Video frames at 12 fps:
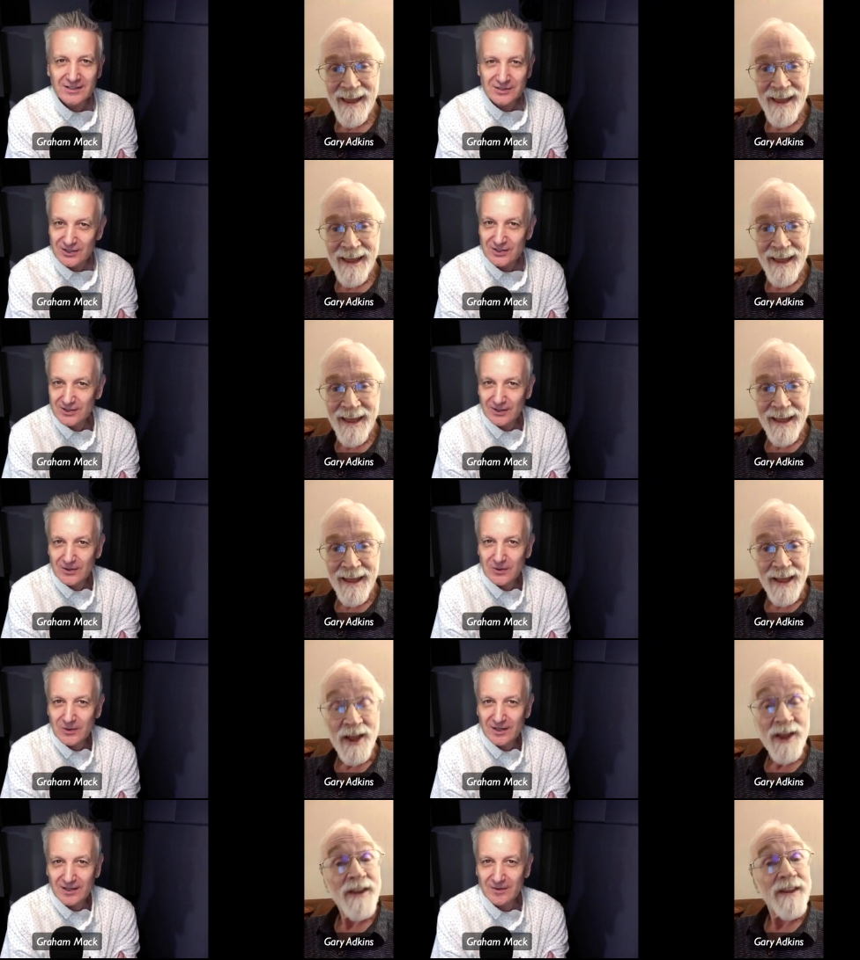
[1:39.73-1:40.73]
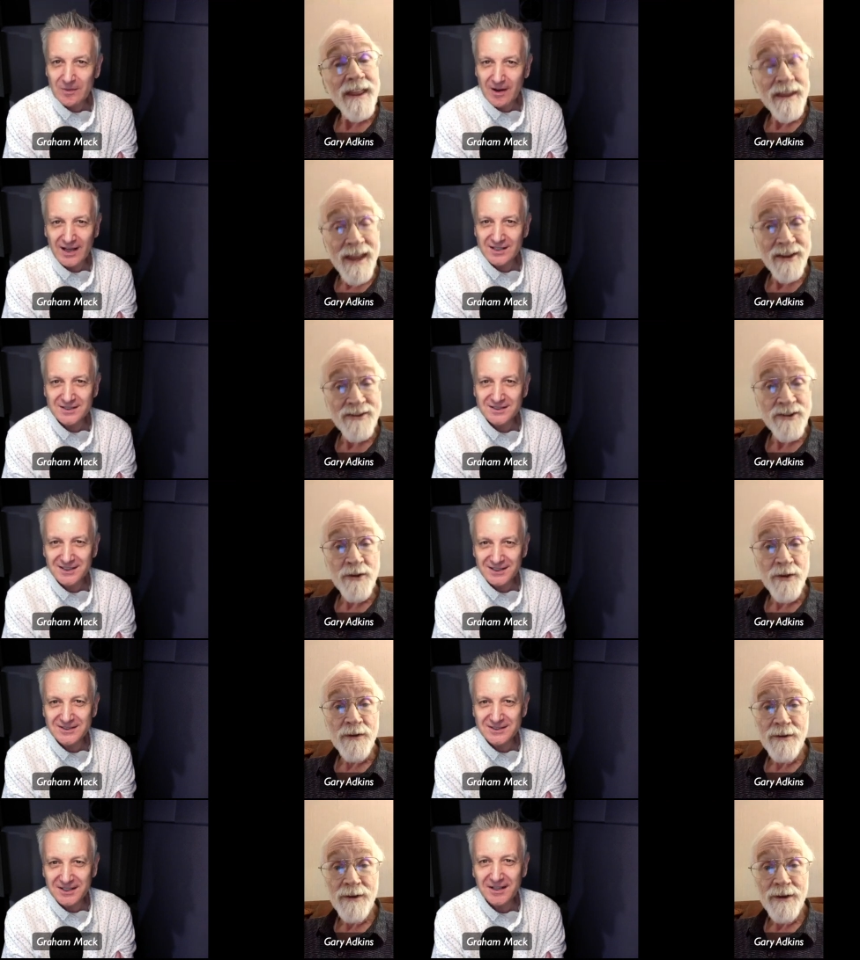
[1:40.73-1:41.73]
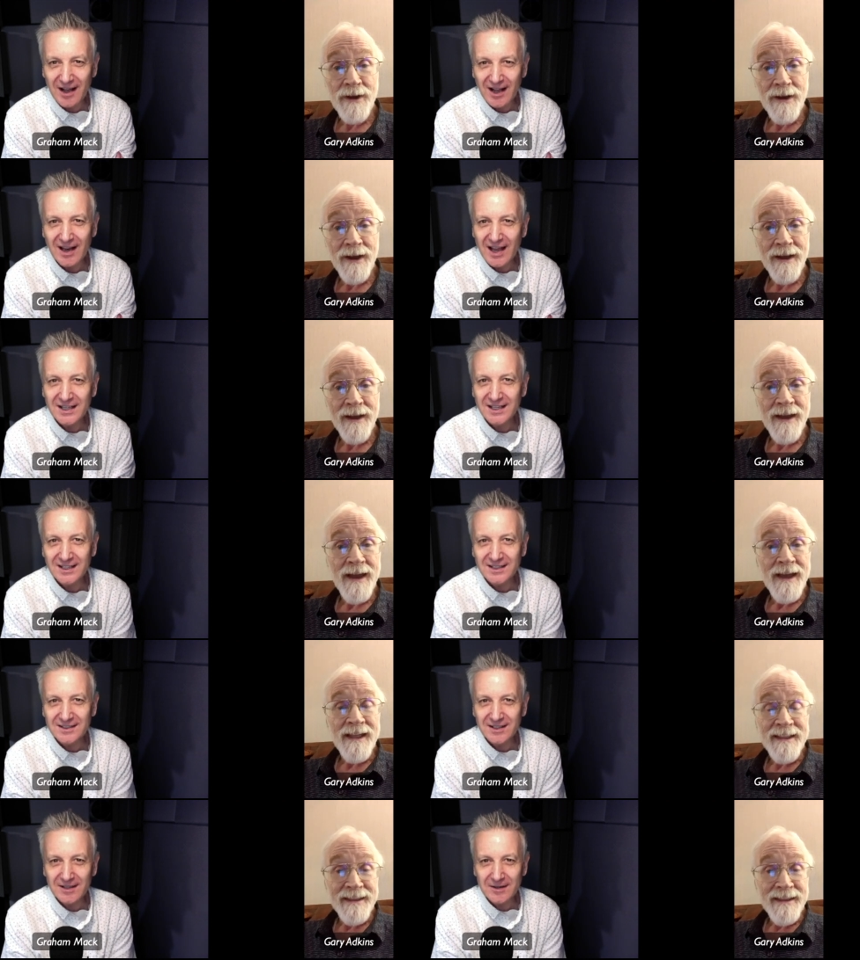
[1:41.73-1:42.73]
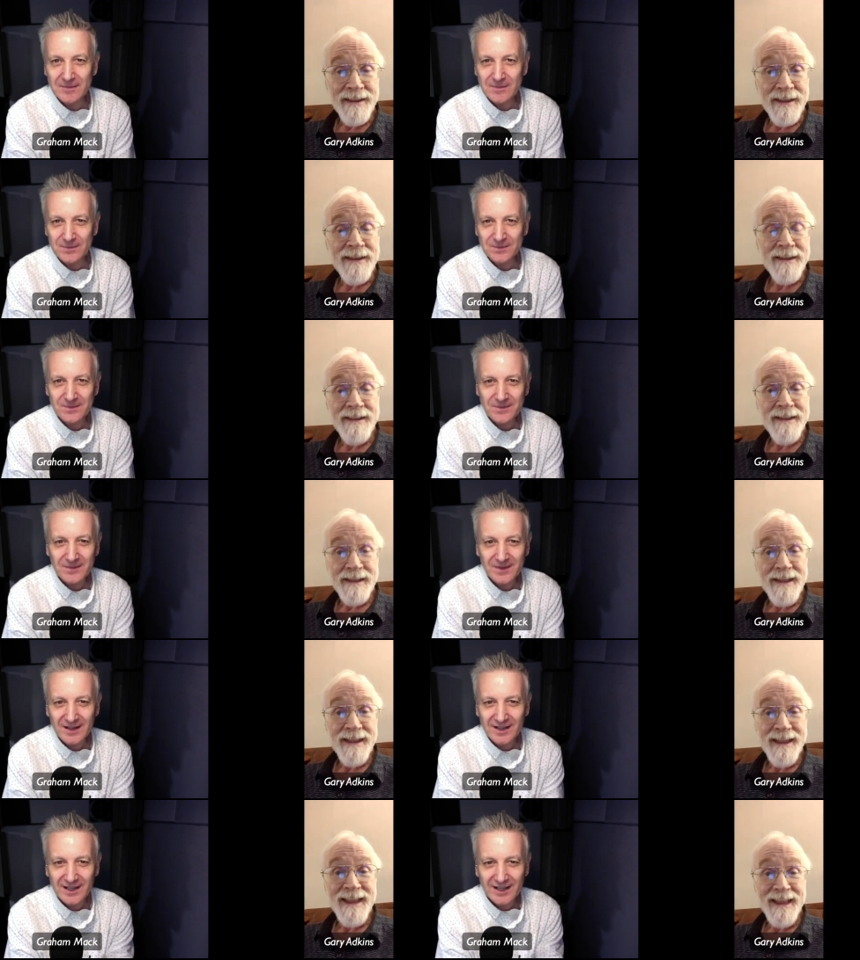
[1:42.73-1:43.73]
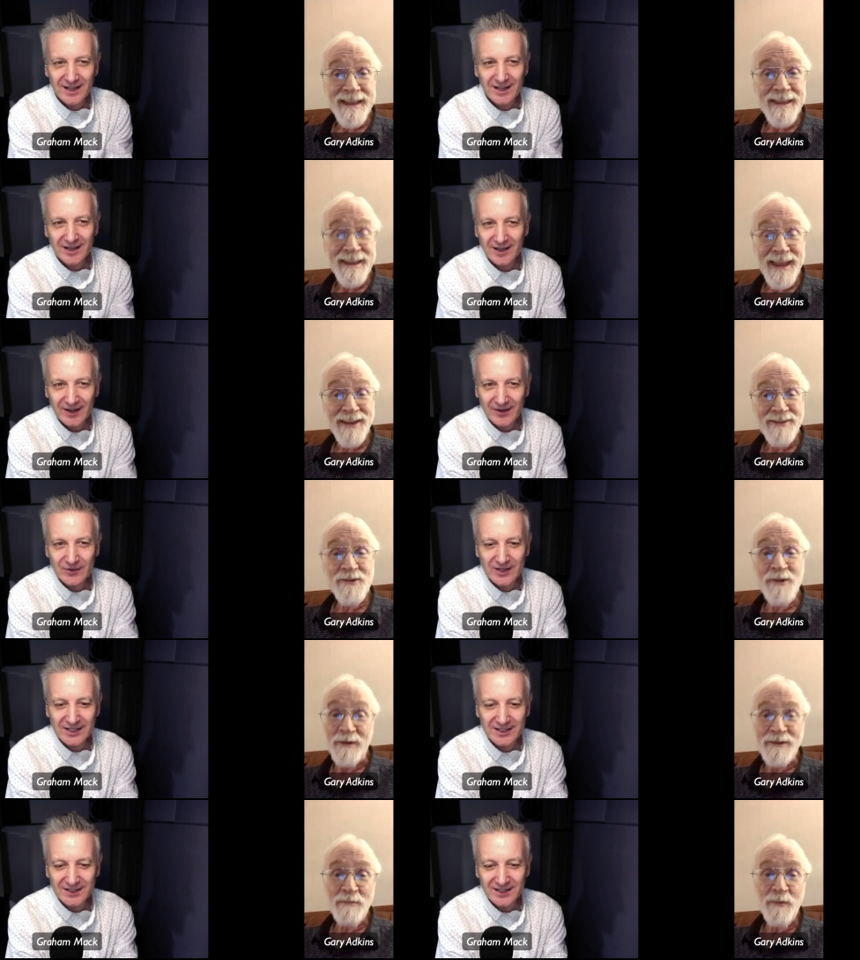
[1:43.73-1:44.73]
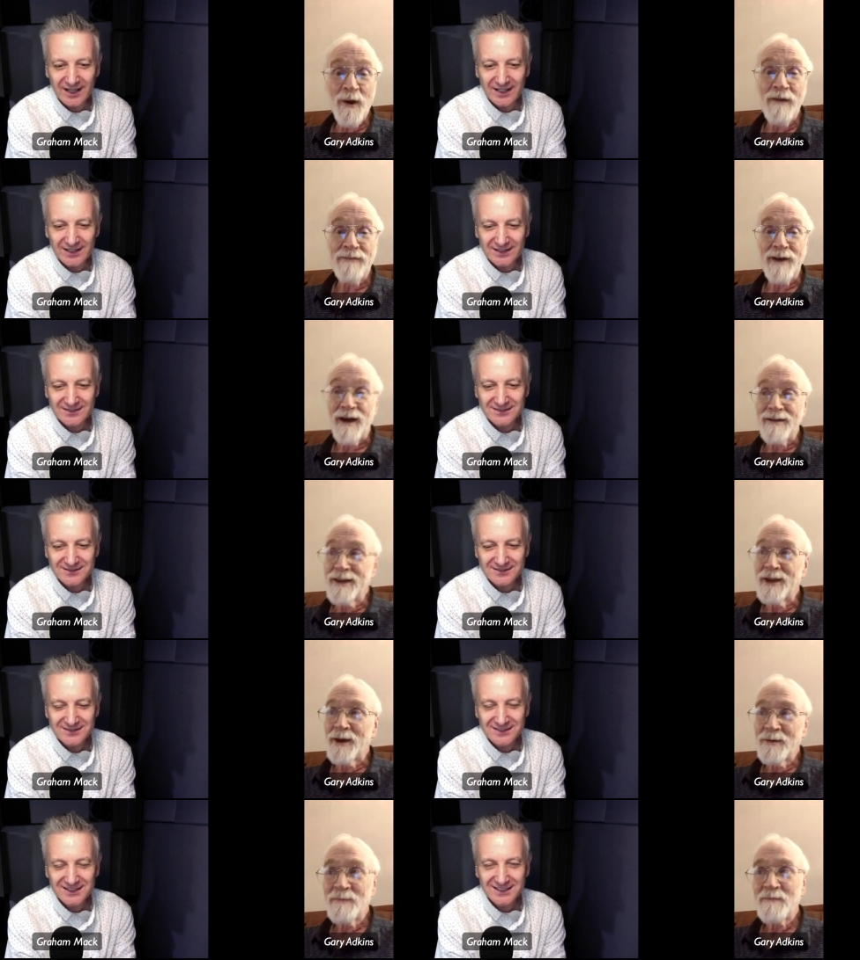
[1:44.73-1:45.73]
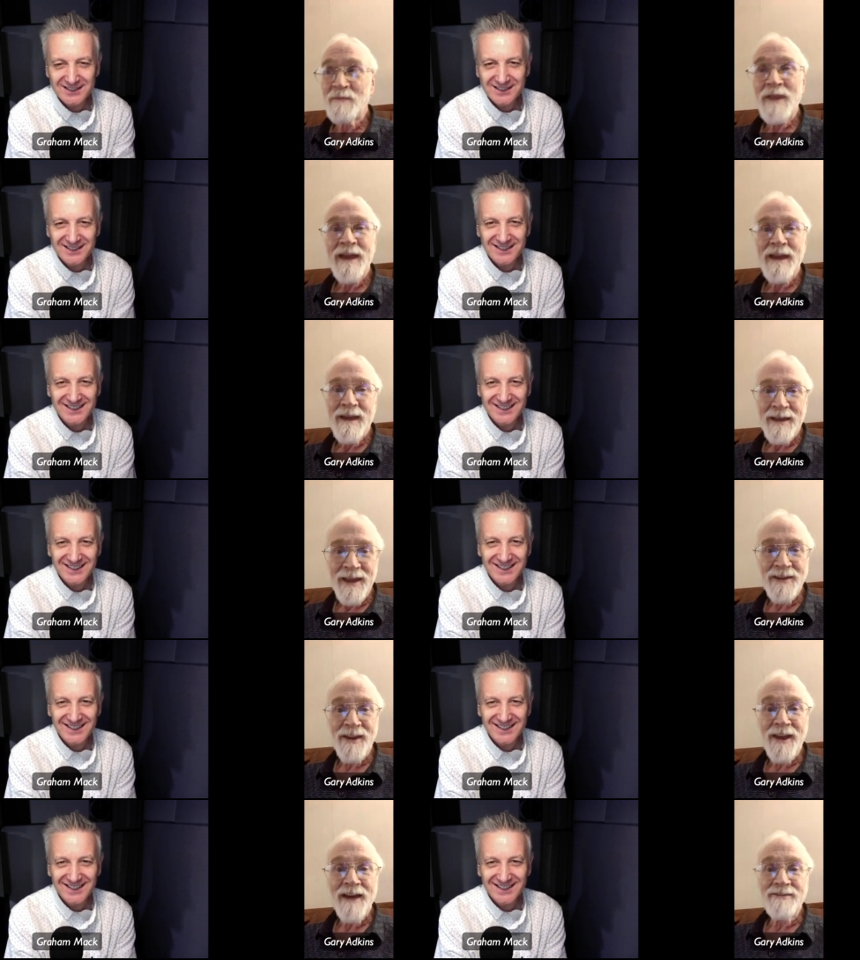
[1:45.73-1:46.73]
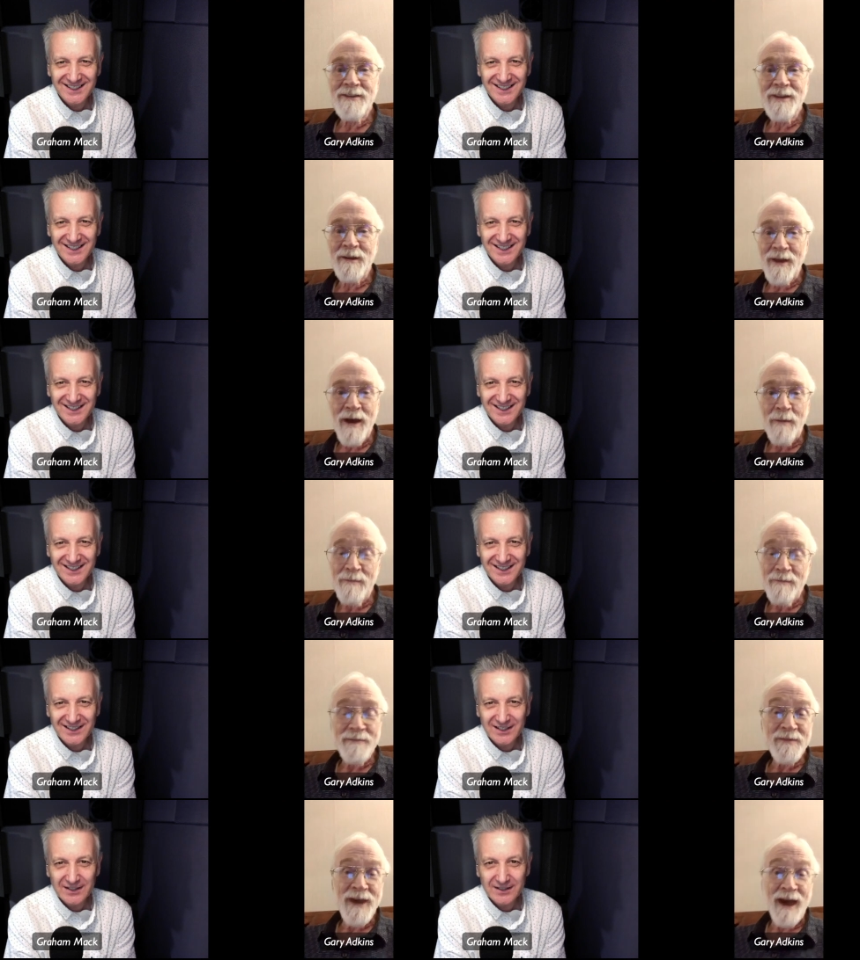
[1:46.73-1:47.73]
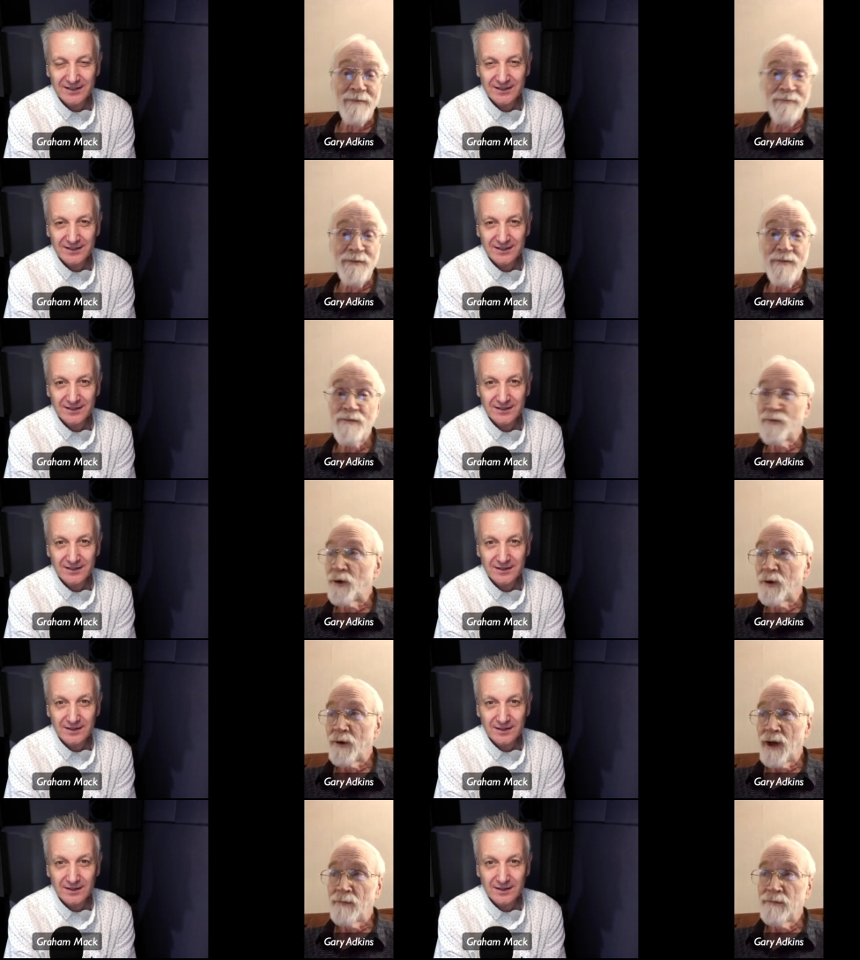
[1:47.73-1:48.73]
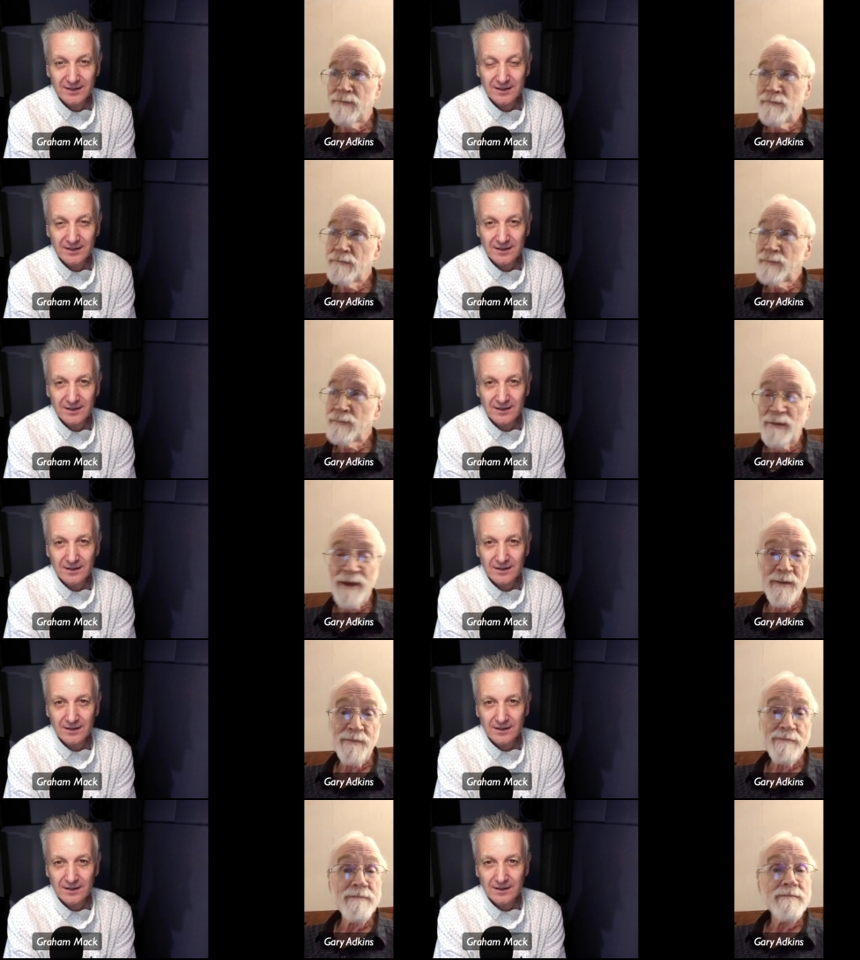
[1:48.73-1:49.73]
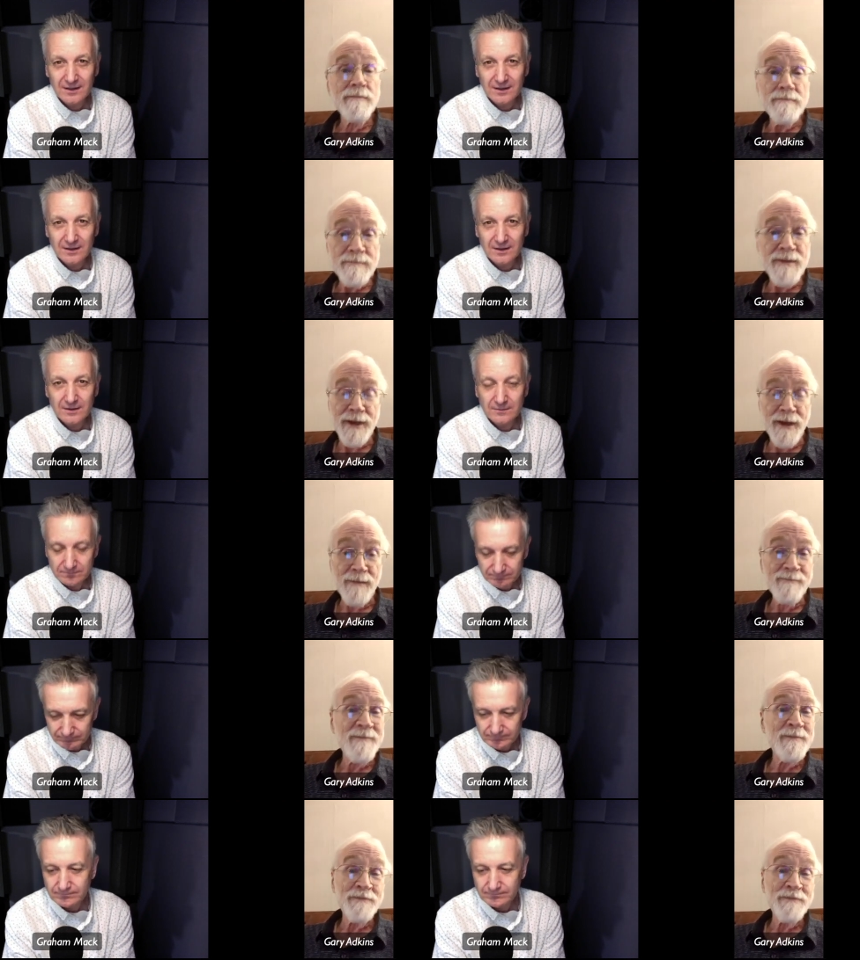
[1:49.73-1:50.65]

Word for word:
Speaker 1: It's just a cool little place. It's uh, I like it. Um, uh, That's I true. Really it's more like
Speaker 2: of a, you know, it's a nice little uh, town for um, public, you know,